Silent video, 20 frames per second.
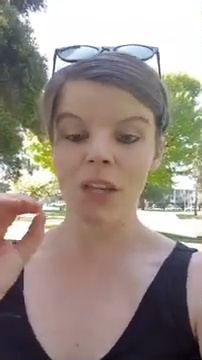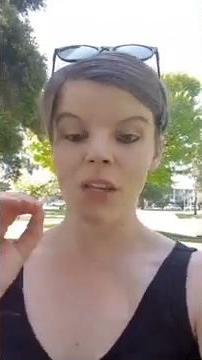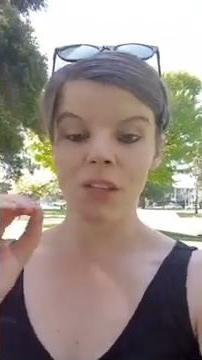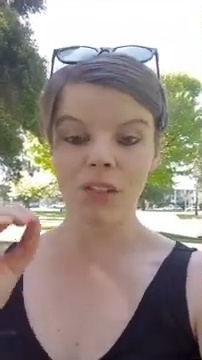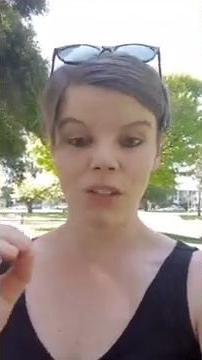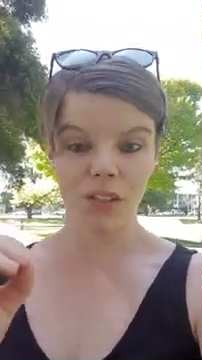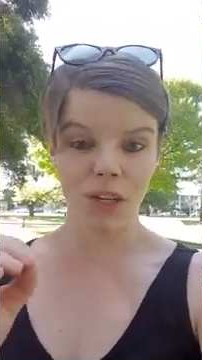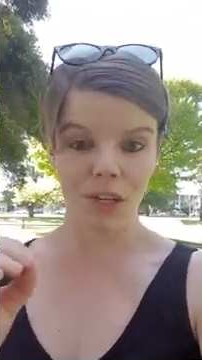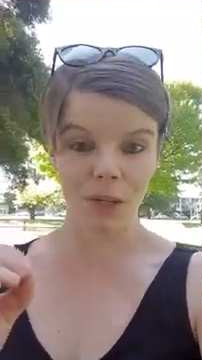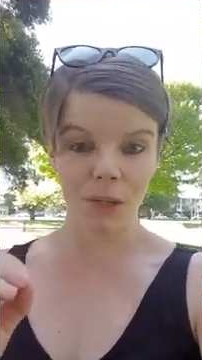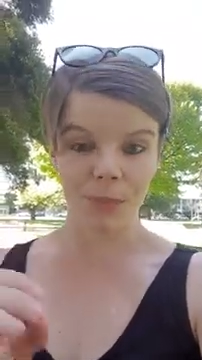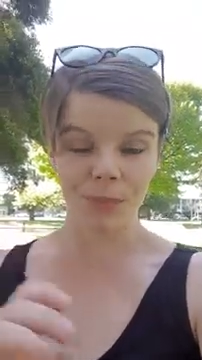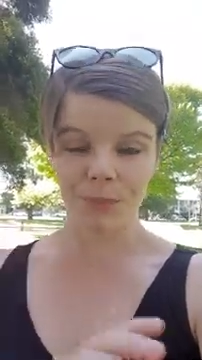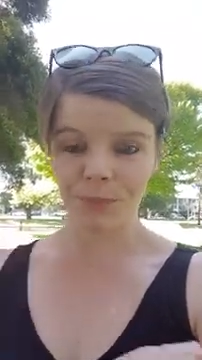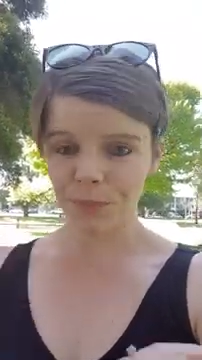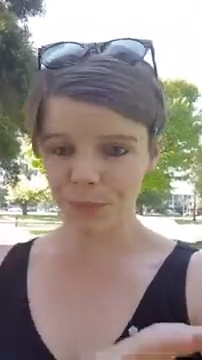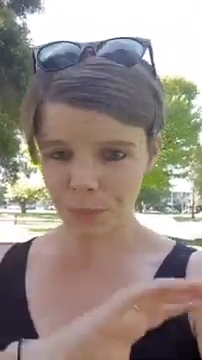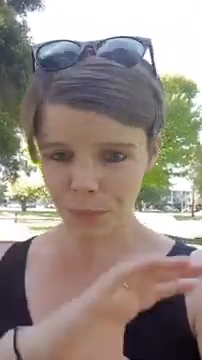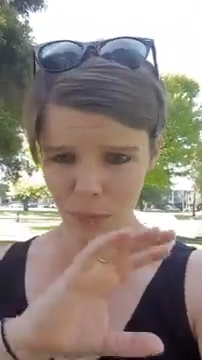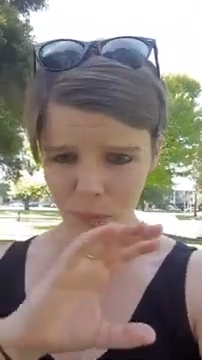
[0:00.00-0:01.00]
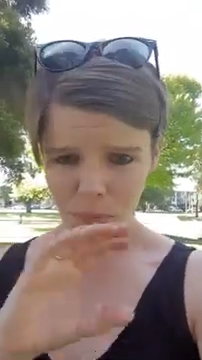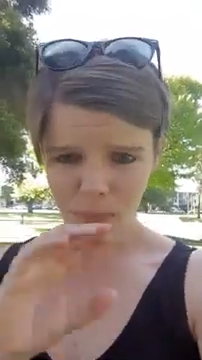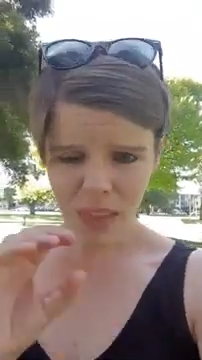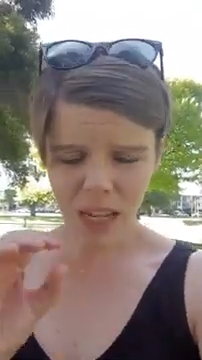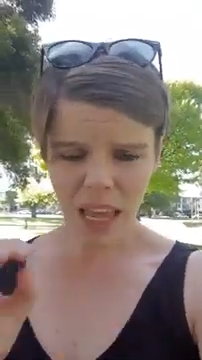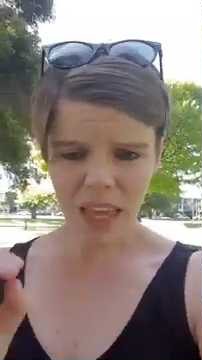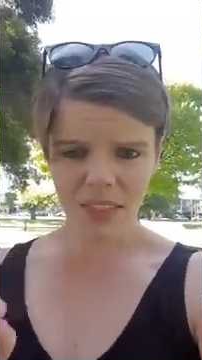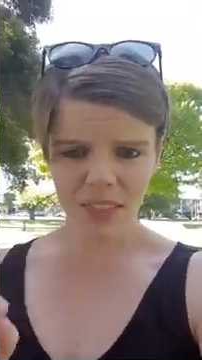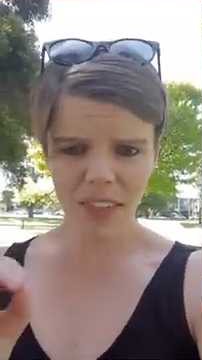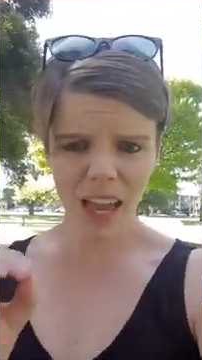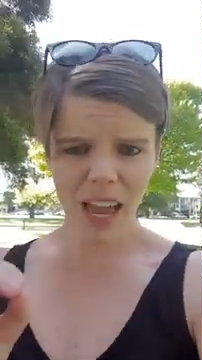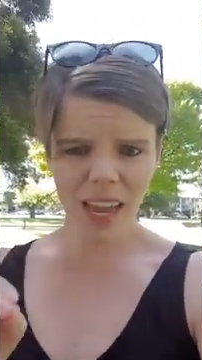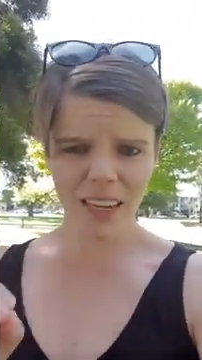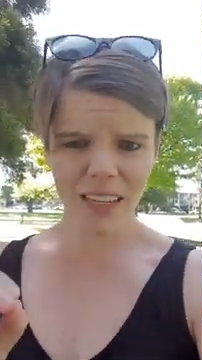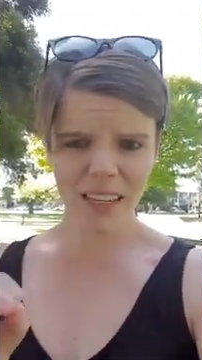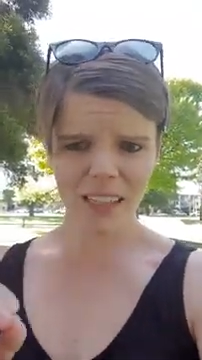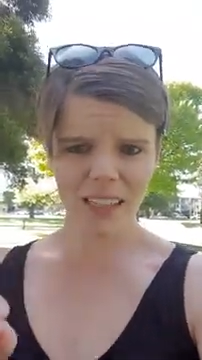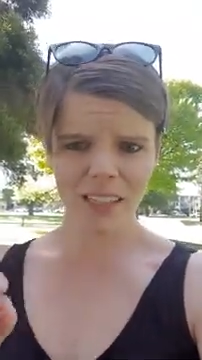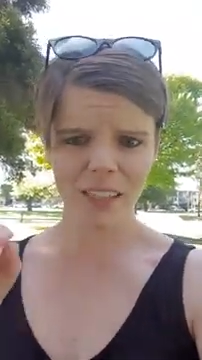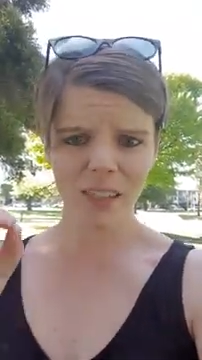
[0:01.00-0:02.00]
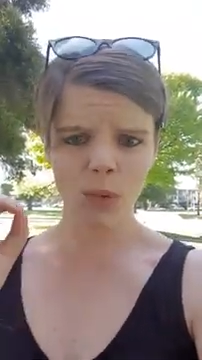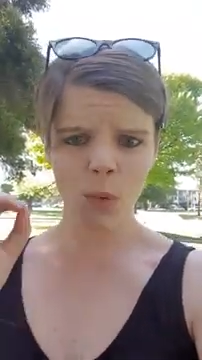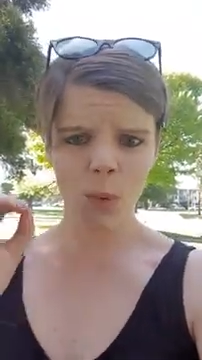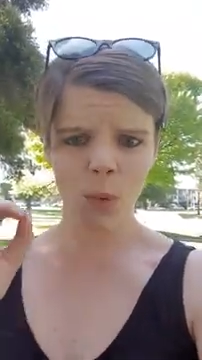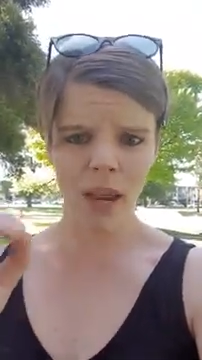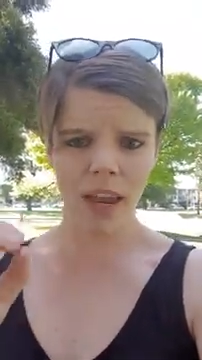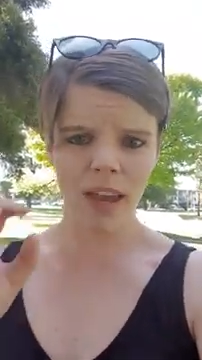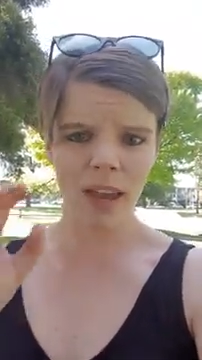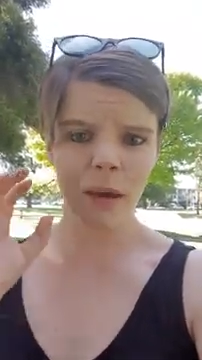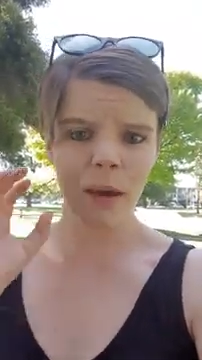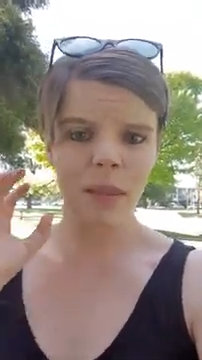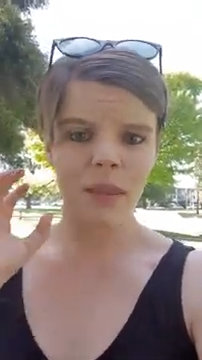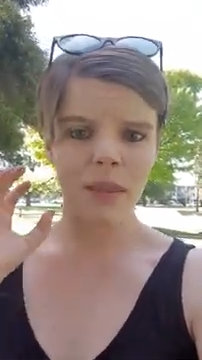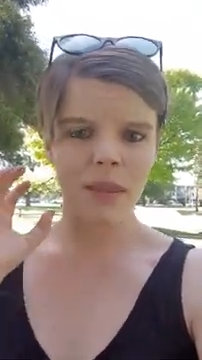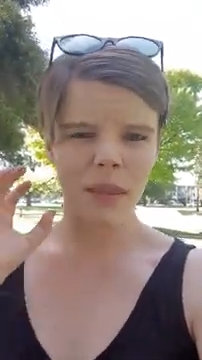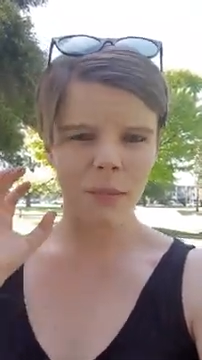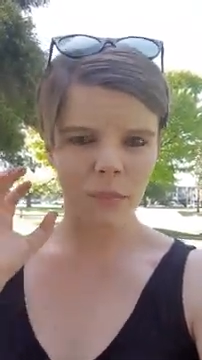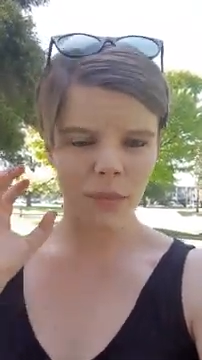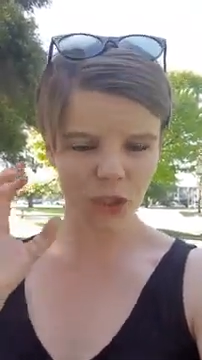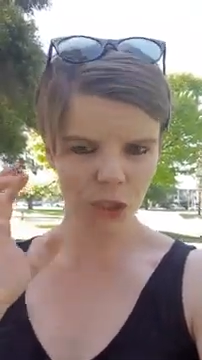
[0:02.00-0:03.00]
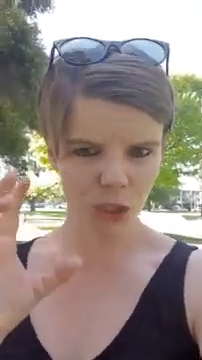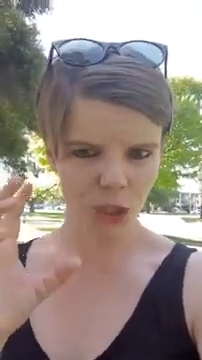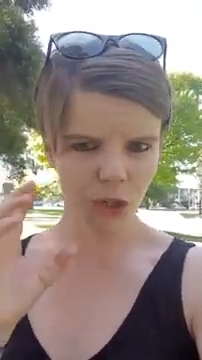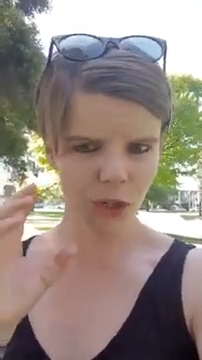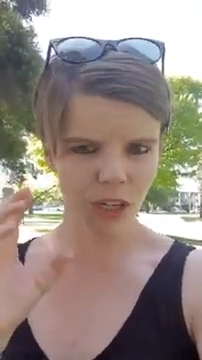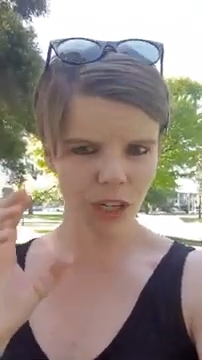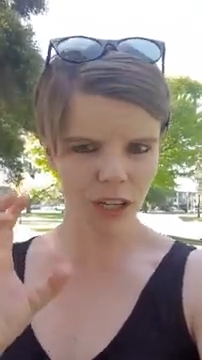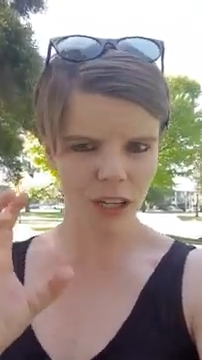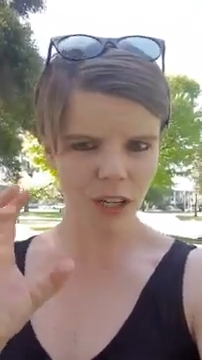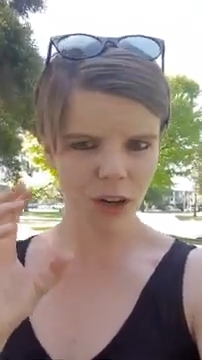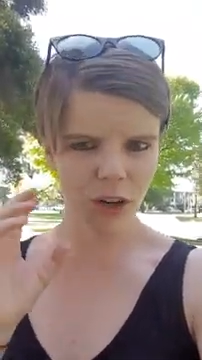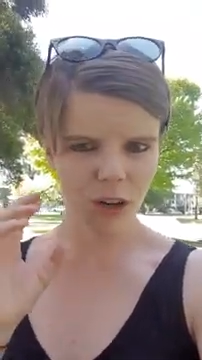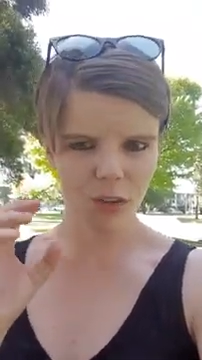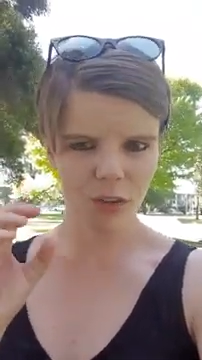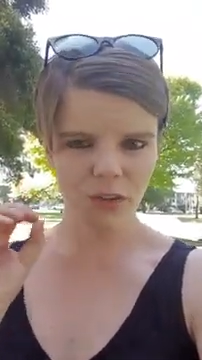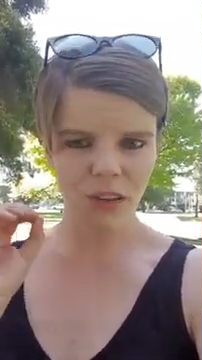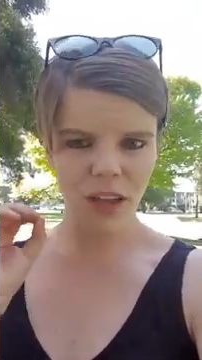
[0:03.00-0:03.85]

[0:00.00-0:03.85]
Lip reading: So that is where the majority of